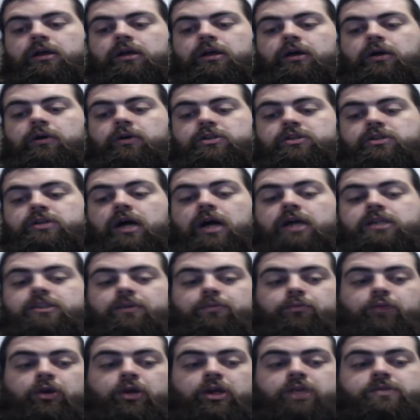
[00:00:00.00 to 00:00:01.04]
Which actually
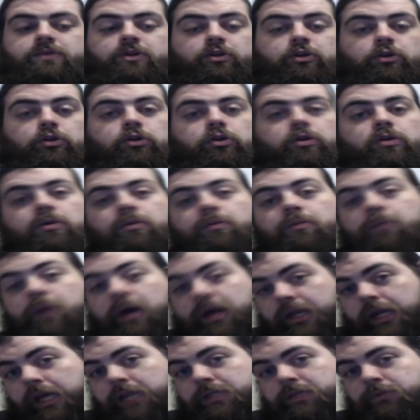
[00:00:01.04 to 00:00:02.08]
brings me to my
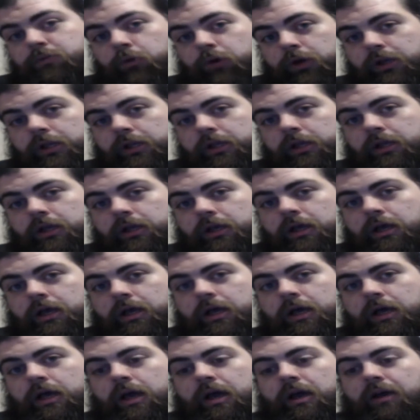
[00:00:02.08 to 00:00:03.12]
next point.
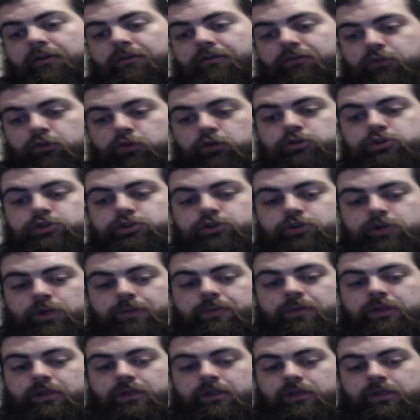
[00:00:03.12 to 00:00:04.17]
If you're
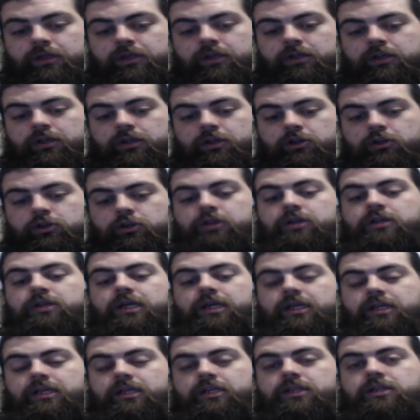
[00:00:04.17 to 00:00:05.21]
streaming, you
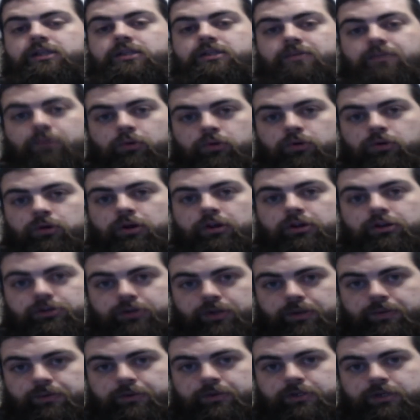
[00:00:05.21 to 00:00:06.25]
need to support other
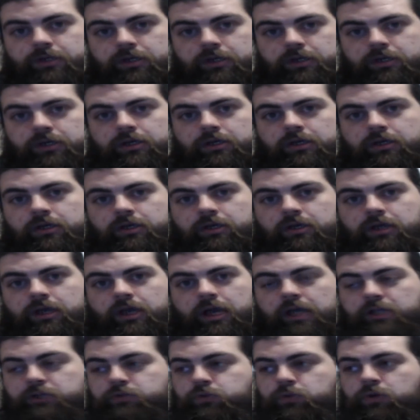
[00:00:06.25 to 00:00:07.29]
streamers.
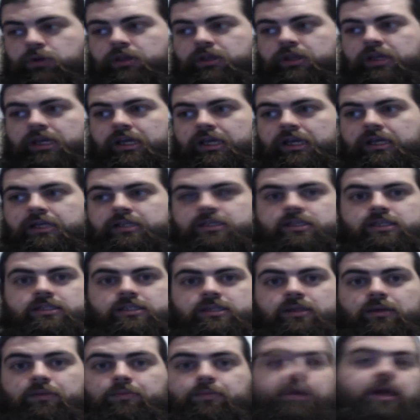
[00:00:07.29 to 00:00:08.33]
It's one of the easiest
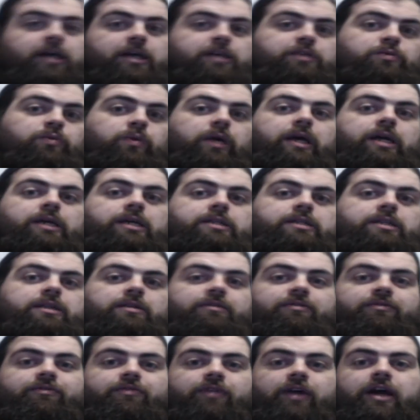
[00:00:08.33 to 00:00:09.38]
and best ways to
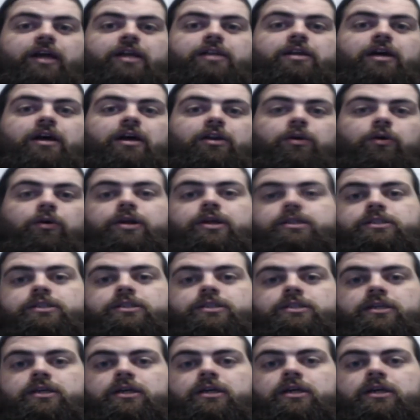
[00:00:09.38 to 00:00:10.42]
find an
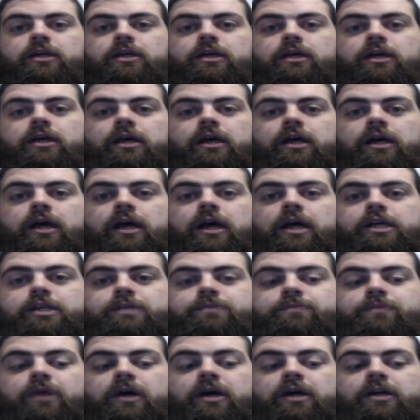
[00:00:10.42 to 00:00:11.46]
audience, is
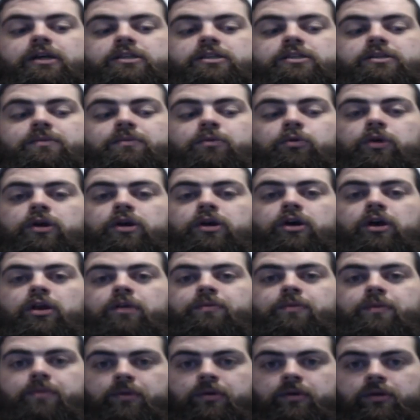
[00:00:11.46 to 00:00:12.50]
by supporting other
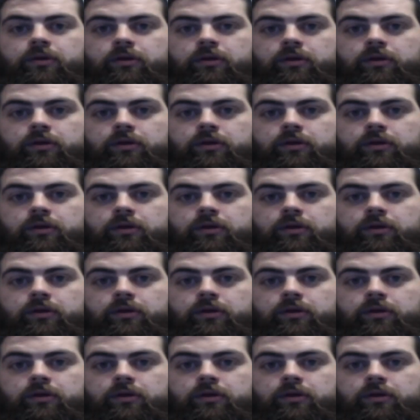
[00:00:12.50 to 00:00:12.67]
people.